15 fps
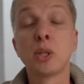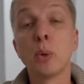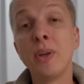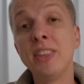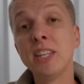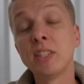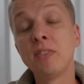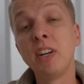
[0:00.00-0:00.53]
So
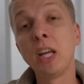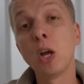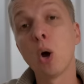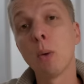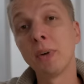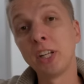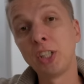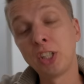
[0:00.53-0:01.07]
in this video,
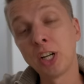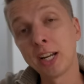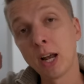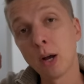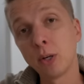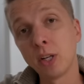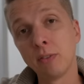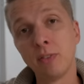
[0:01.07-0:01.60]
I'm gonna check
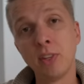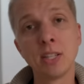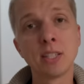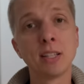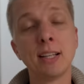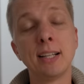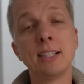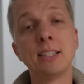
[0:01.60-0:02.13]
out if
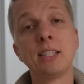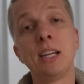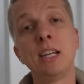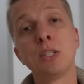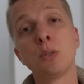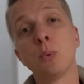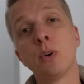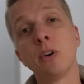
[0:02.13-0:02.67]
this lens
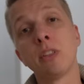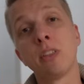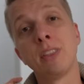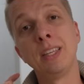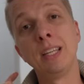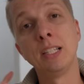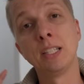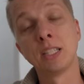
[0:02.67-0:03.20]
is worth
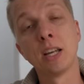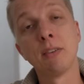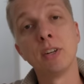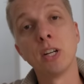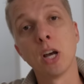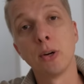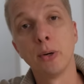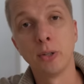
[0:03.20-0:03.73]
the
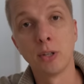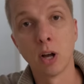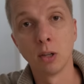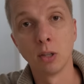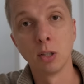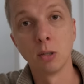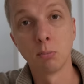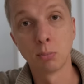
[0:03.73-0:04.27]

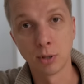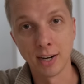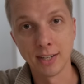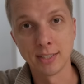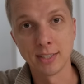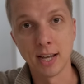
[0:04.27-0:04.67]
$700 price